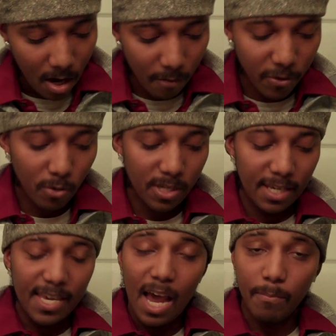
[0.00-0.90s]
of
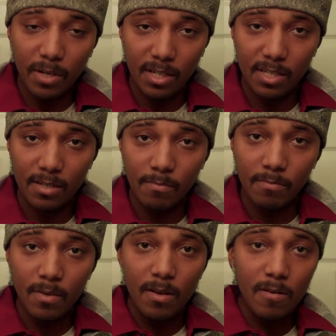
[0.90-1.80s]
using capitalism,
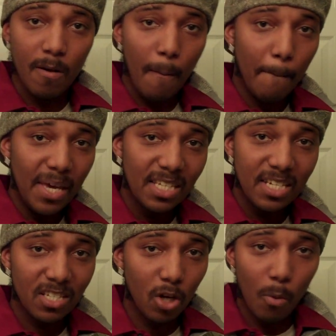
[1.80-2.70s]

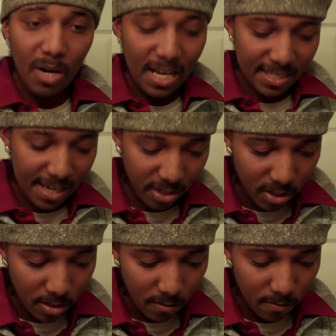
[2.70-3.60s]
business
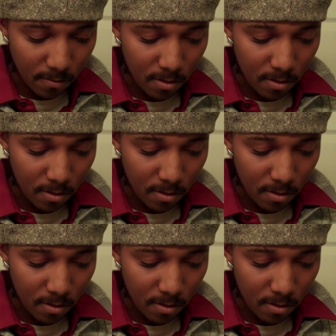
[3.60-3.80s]
globalization,